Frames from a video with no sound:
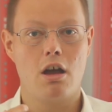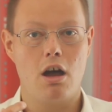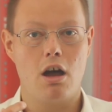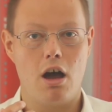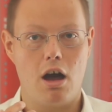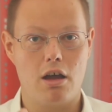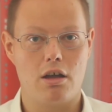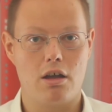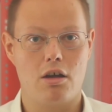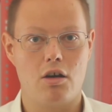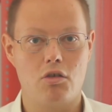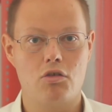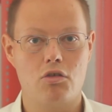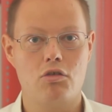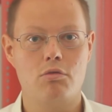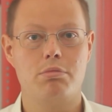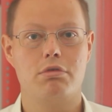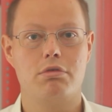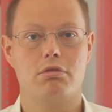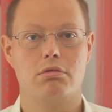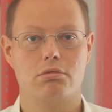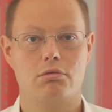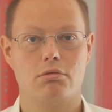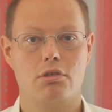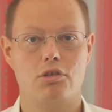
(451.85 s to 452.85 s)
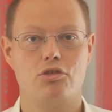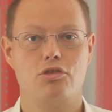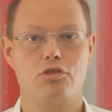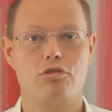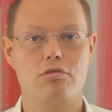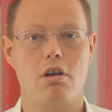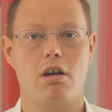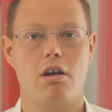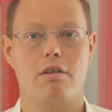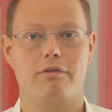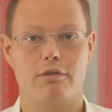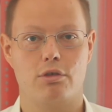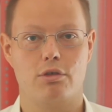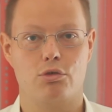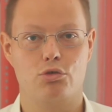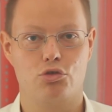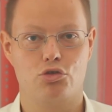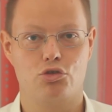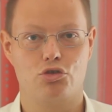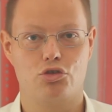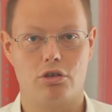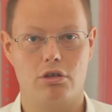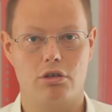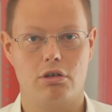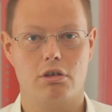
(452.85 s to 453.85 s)
I hope that you have
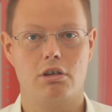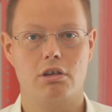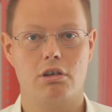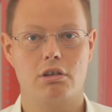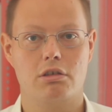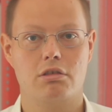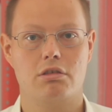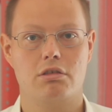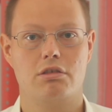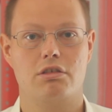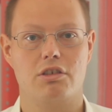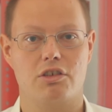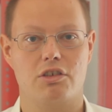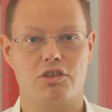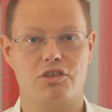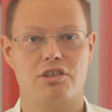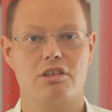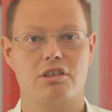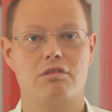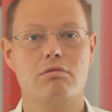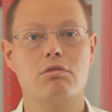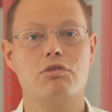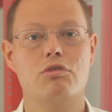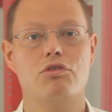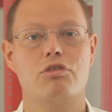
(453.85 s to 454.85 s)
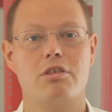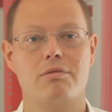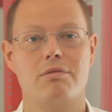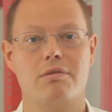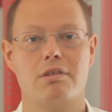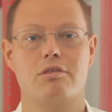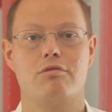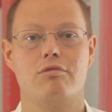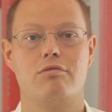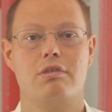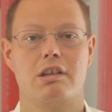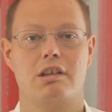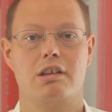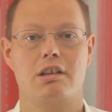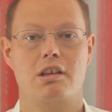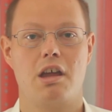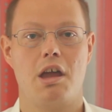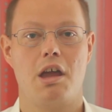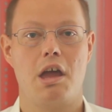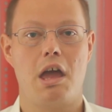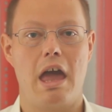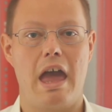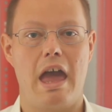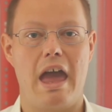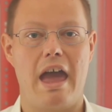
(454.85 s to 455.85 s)
enjoyed this SQL Server quickie
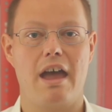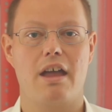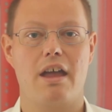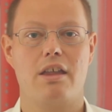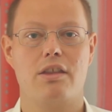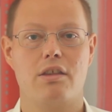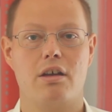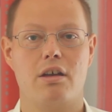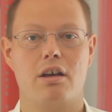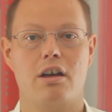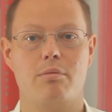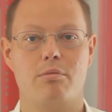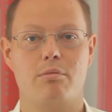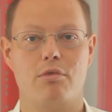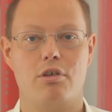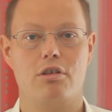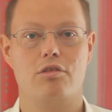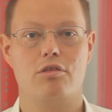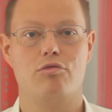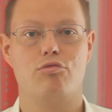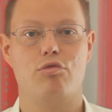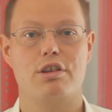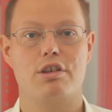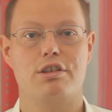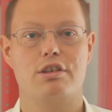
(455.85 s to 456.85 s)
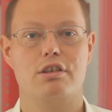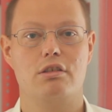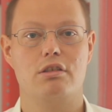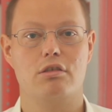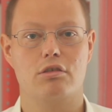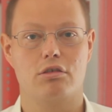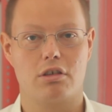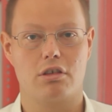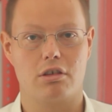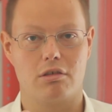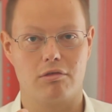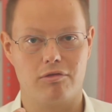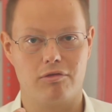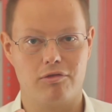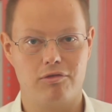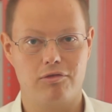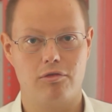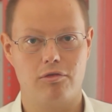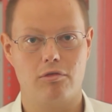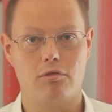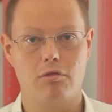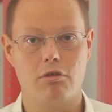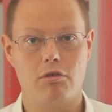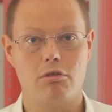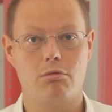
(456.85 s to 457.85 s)
and I'm already looking
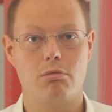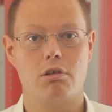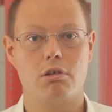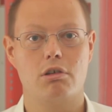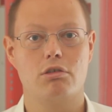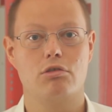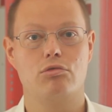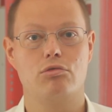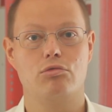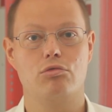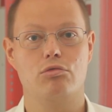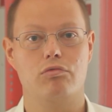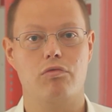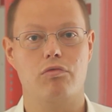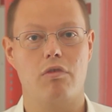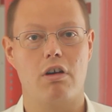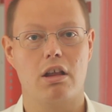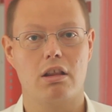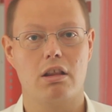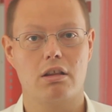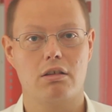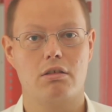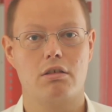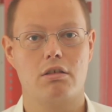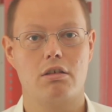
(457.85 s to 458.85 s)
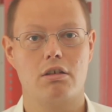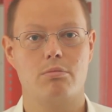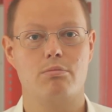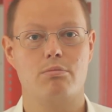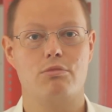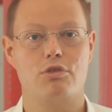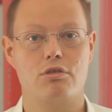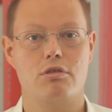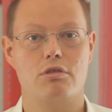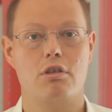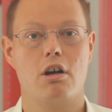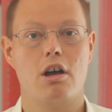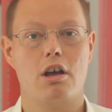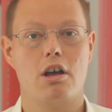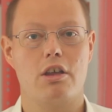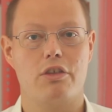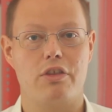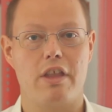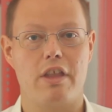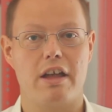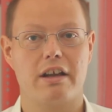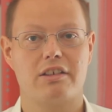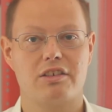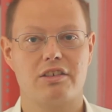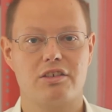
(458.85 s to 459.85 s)
forward to welcome you
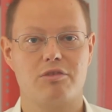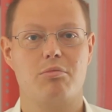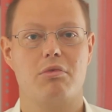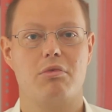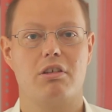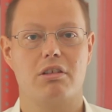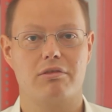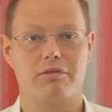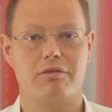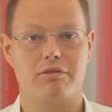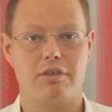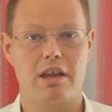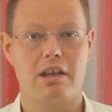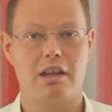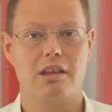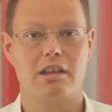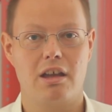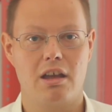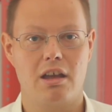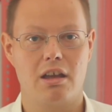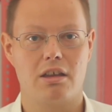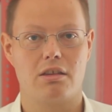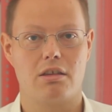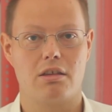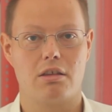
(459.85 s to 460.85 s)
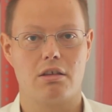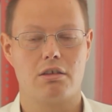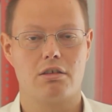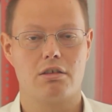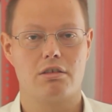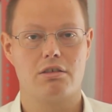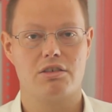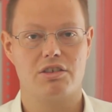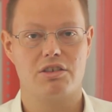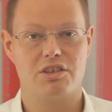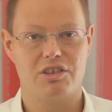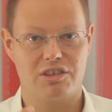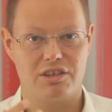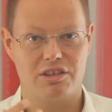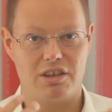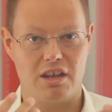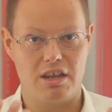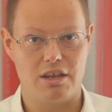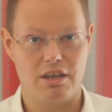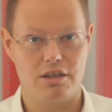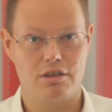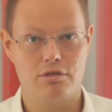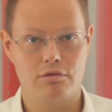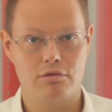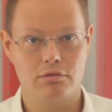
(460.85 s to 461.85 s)
next month again.
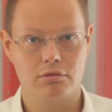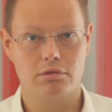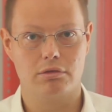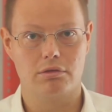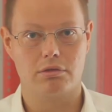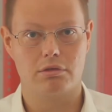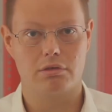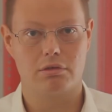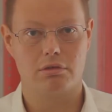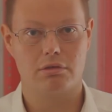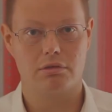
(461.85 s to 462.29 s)
Stay tuned!